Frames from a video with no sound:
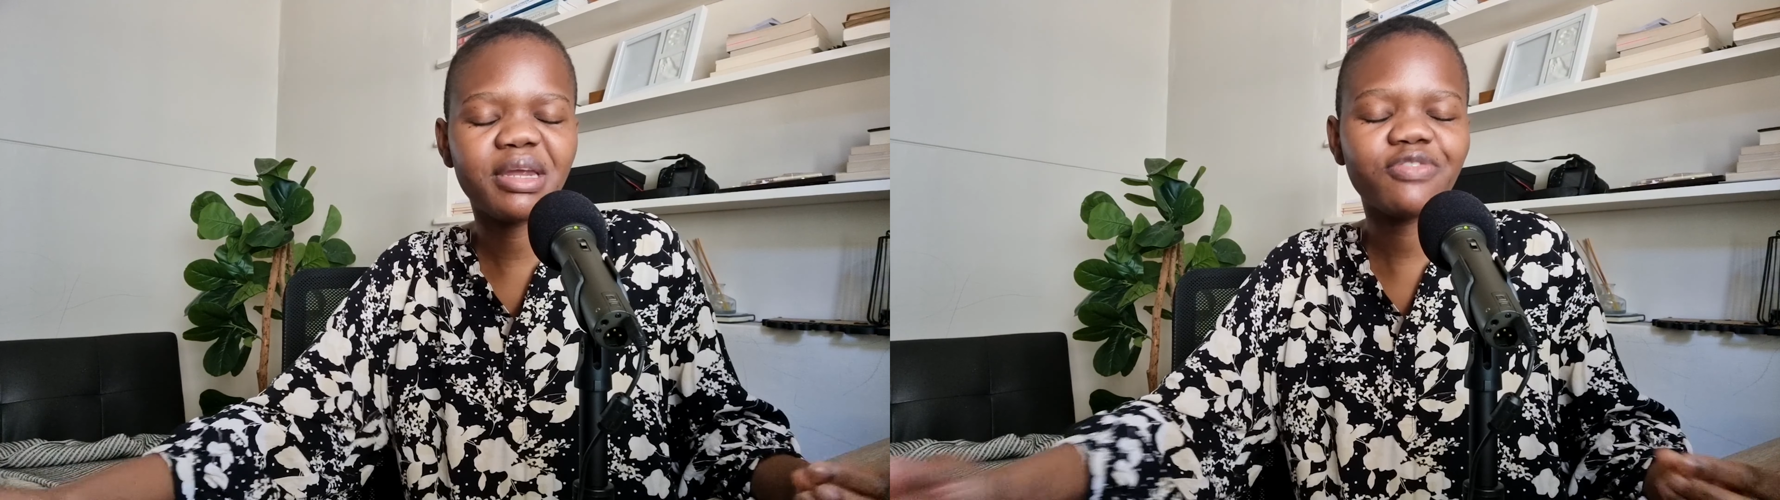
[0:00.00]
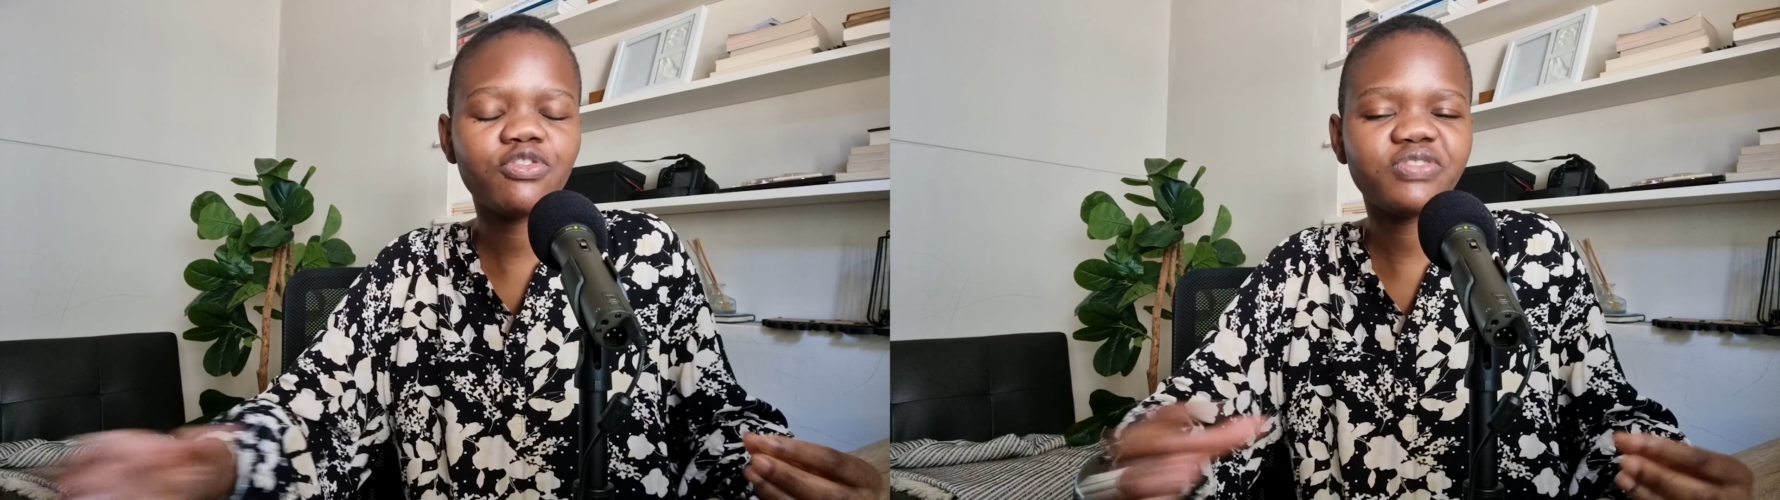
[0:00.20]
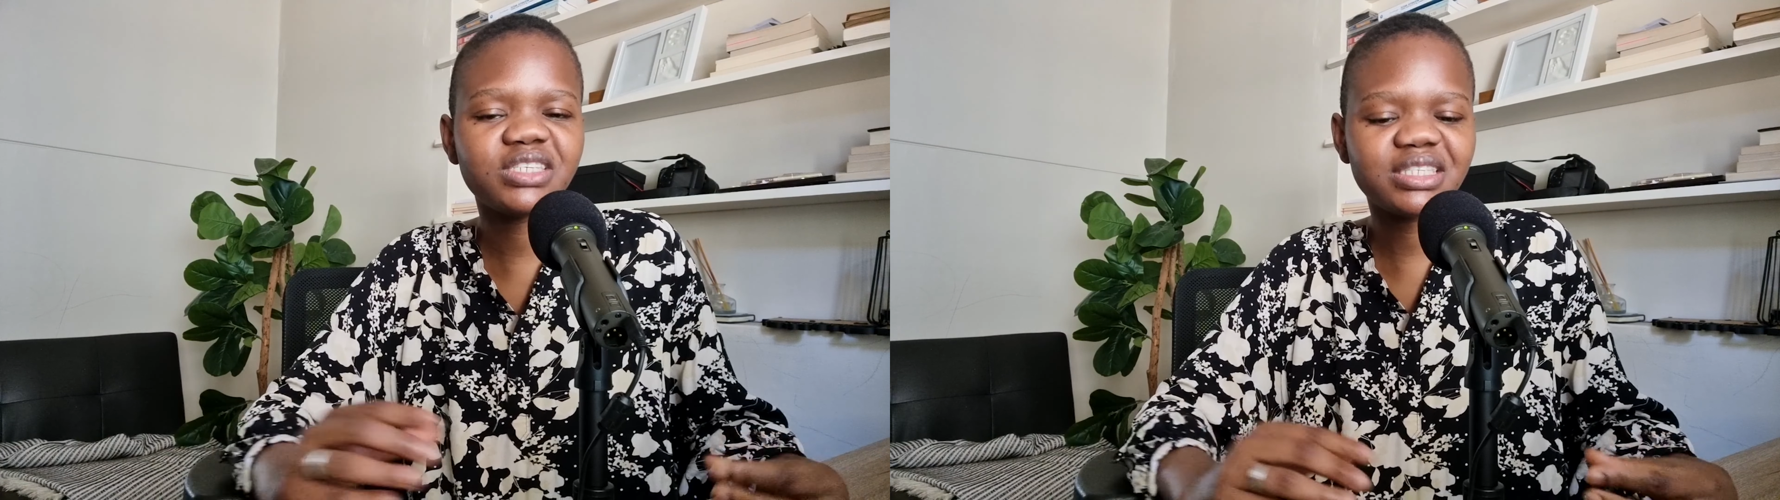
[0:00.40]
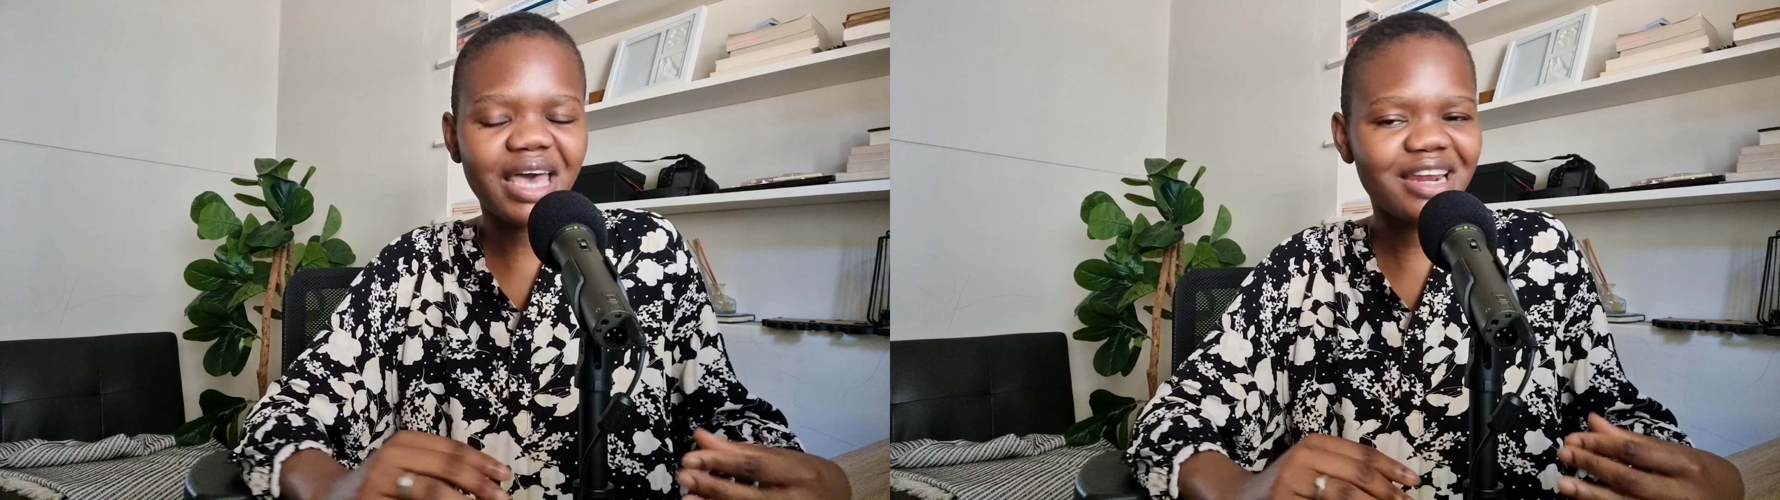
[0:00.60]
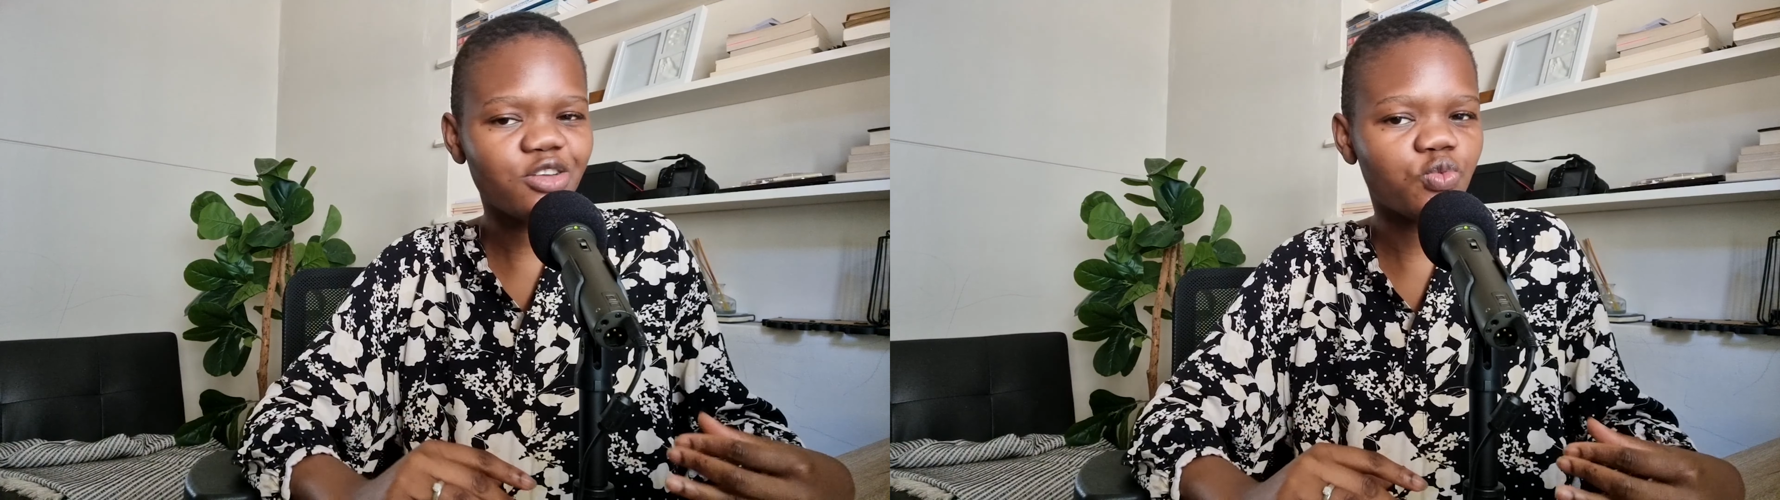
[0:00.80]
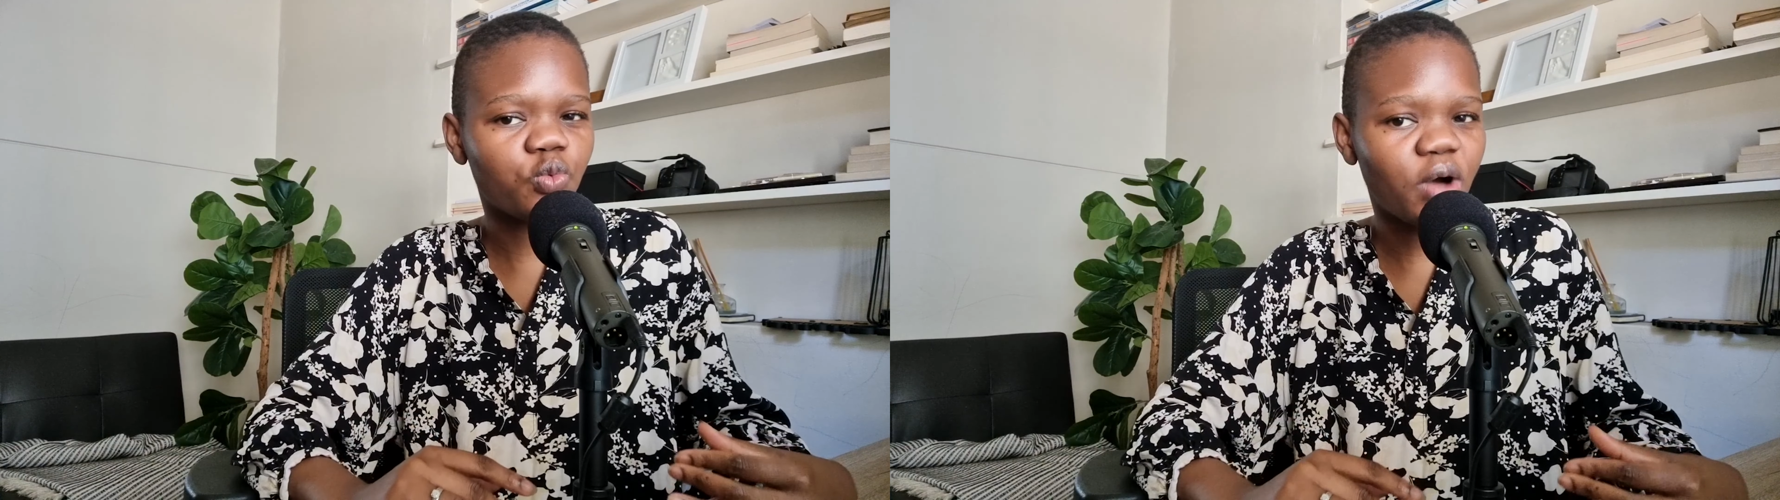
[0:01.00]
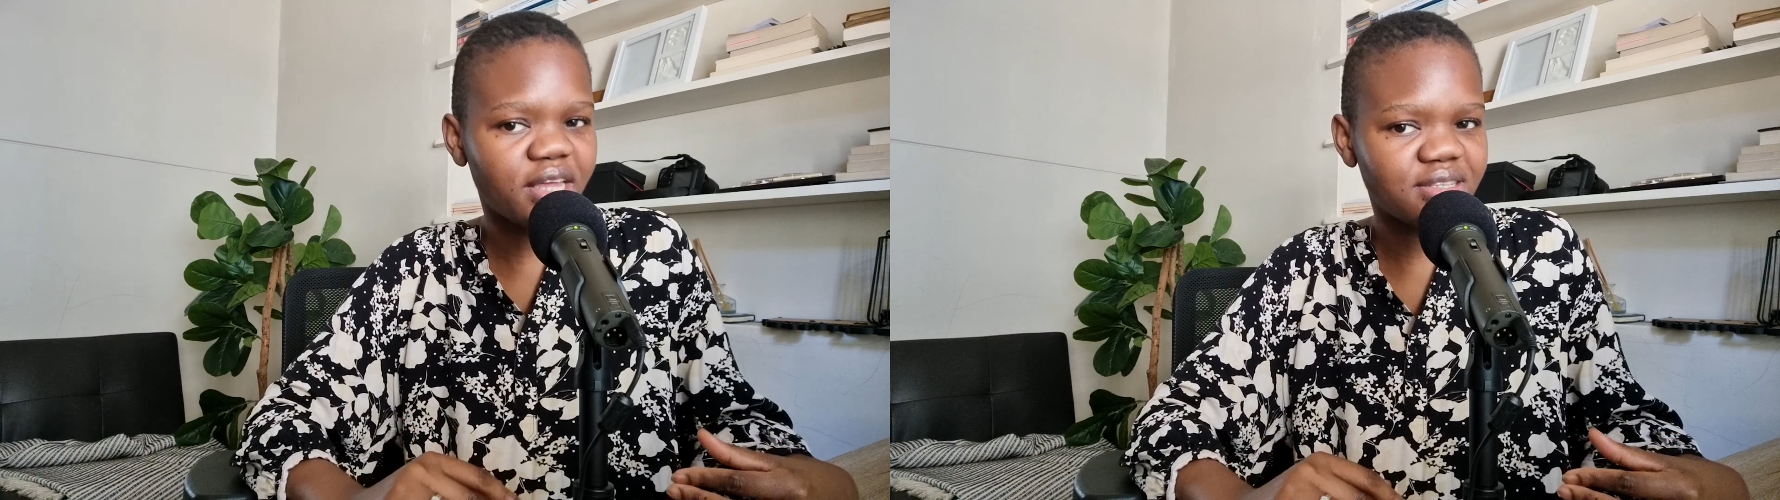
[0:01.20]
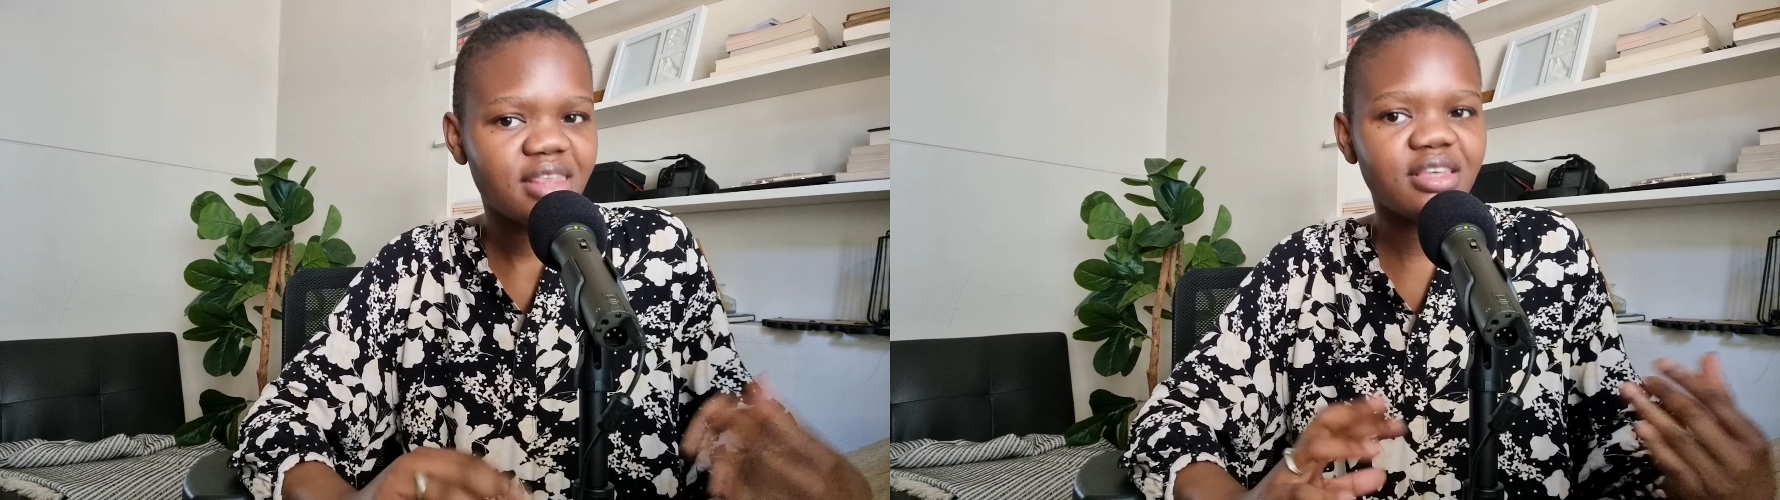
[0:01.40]
But if you've decided
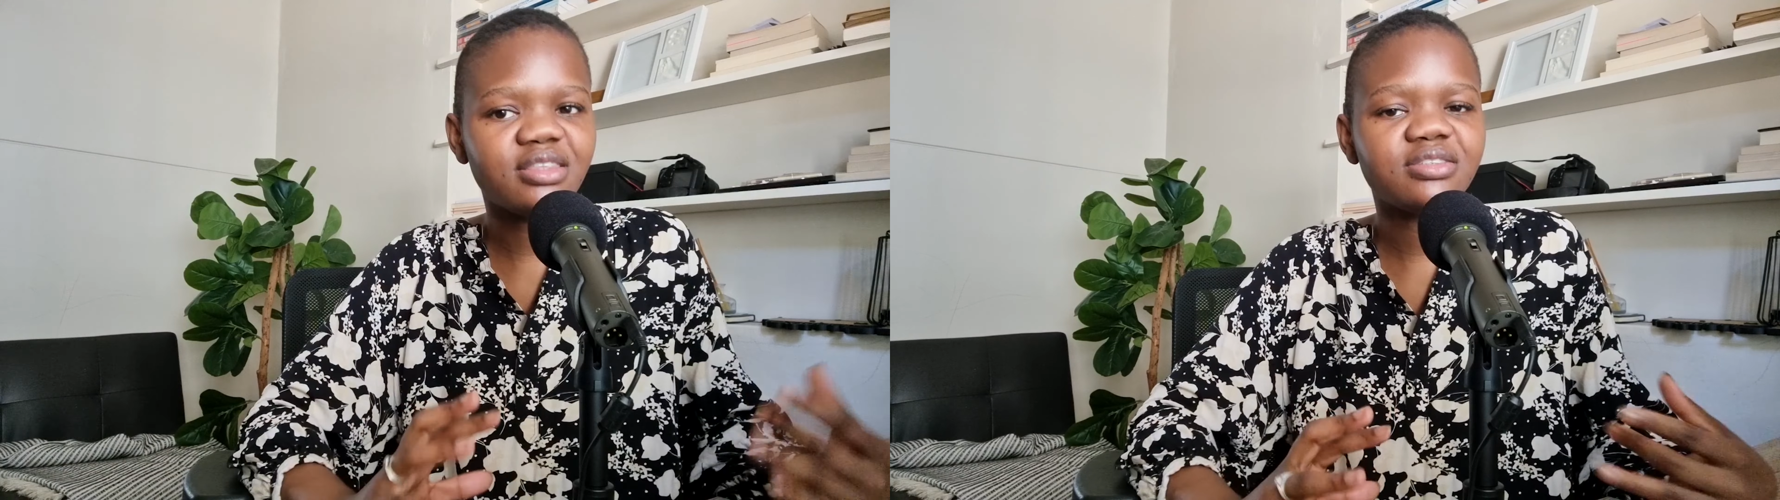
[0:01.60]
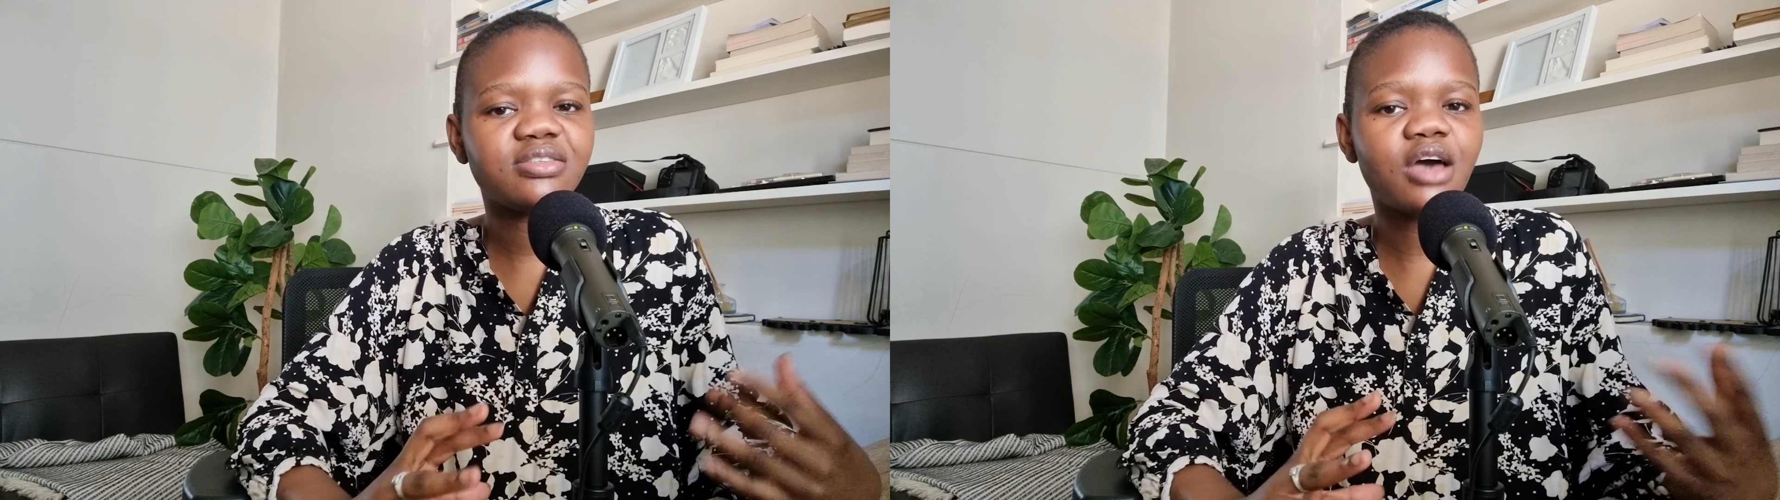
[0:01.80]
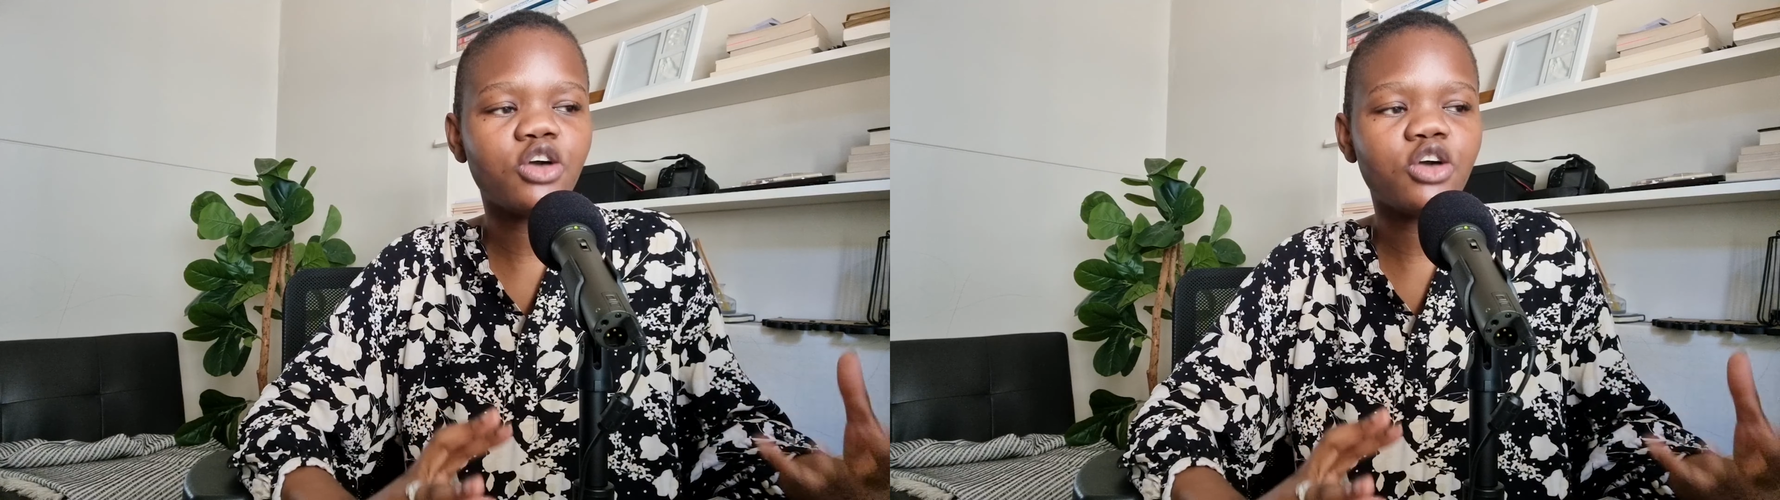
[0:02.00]
once that this is how